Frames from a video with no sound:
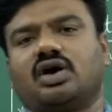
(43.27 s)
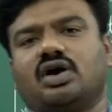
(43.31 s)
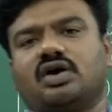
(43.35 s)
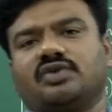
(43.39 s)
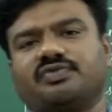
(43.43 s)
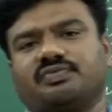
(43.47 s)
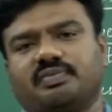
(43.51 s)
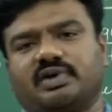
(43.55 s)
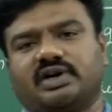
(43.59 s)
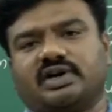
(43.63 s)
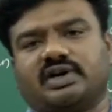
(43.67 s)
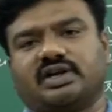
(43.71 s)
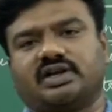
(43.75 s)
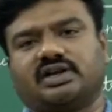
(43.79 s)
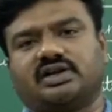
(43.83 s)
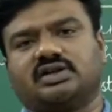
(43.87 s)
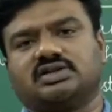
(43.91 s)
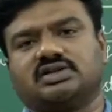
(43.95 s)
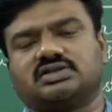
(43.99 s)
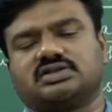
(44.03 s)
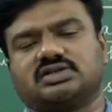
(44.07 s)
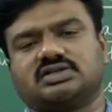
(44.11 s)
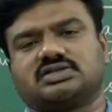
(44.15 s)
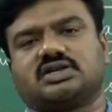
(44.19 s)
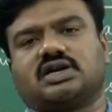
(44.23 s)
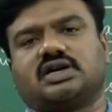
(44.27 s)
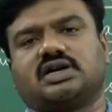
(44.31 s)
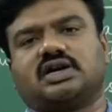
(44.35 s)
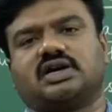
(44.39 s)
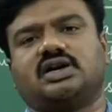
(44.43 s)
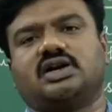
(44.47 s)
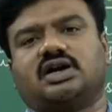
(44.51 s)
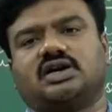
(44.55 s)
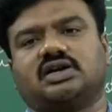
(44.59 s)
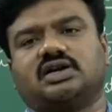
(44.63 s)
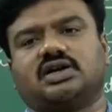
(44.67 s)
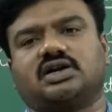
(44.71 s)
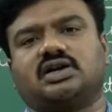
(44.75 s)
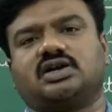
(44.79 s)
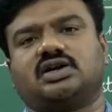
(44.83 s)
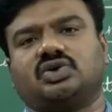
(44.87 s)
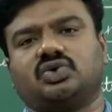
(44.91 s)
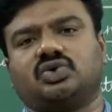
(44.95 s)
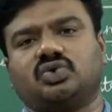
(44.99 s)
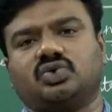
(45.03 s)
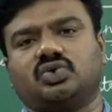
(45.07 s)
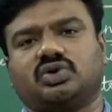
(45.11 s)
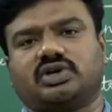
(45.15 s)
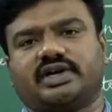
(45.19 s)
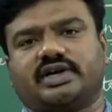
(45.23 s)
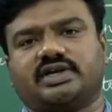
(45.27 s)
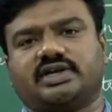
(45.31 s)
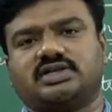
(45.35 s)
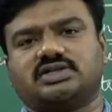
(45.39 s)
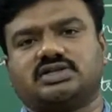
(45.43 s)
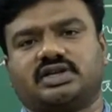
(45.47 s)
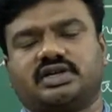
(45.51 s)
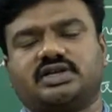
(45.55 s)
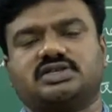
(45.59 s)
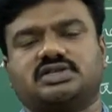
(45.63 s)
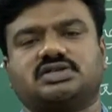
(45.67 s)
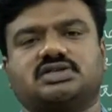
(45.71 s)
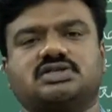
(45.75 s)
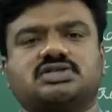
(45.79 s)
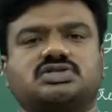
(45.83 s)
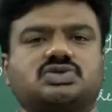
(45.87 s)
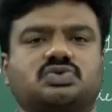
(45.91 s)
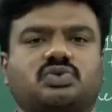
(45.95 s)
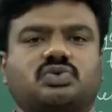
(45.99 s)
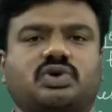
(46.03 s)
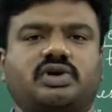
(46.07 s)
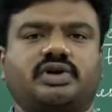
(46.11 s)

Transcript: of materials is studied under two regions.